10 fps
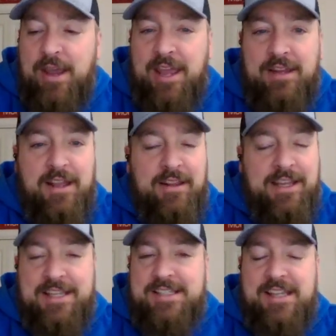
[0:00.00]
And
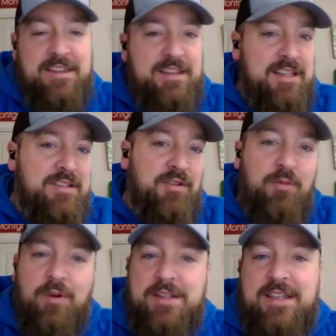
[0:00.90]
like I said, these are the
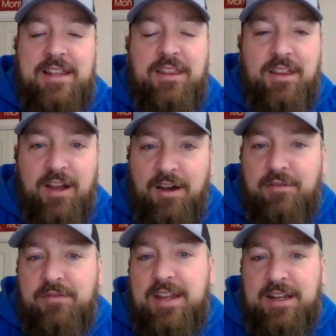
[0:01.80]
ones I
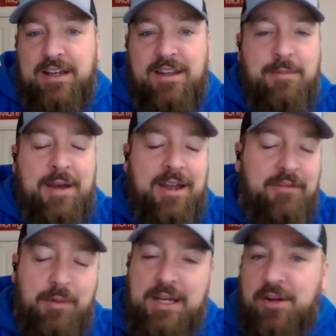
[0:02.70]
love getting them out.
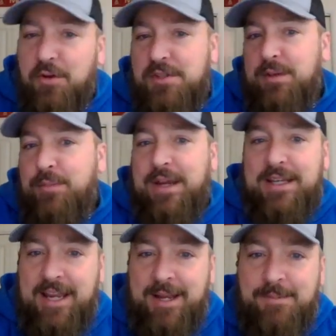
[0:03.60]
Everybody knows the big
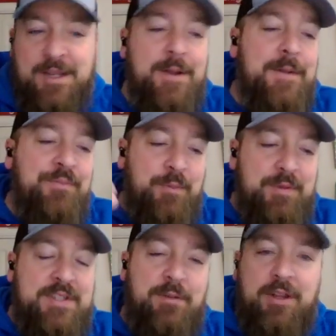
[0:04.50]
names,
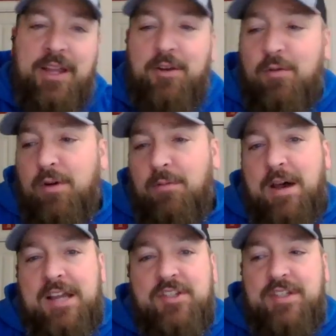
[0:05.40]
but someone like Ora
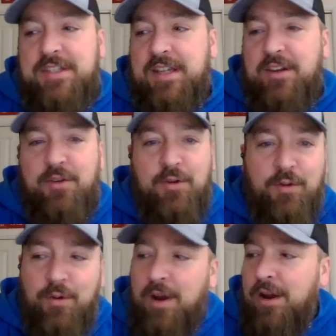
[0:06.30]
Washington,
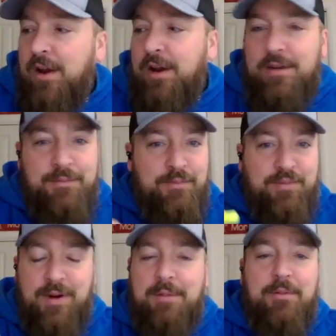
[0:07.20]
who
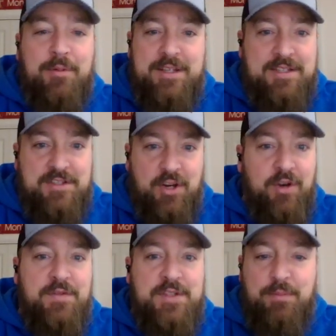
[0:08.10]
probably
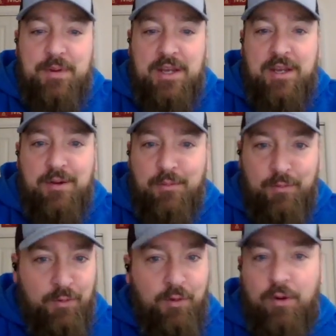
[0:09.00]
deserves to be
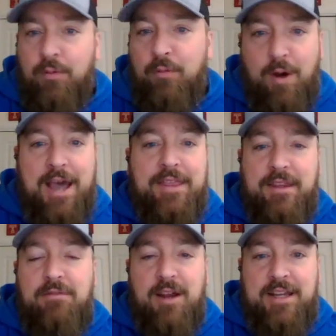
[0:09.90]
more
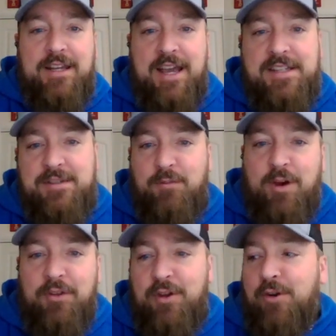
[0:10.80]
widely recognized and
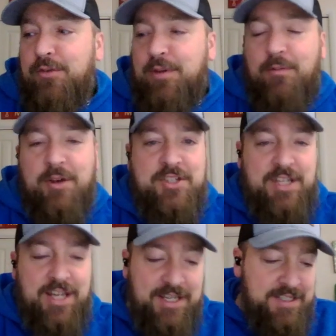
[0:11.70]
well known than what
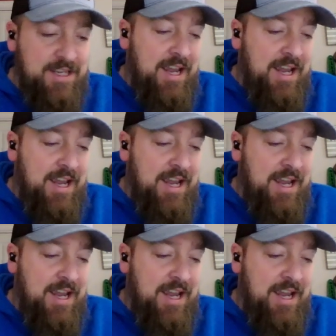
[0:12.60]
she is.